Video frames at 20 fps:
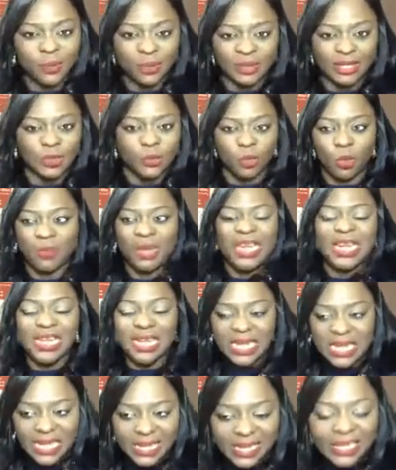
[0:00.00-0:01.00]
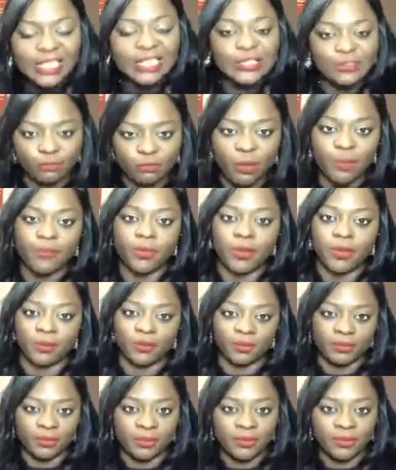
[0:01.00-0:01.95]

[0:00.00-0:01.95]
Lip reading: what this woman needs from you.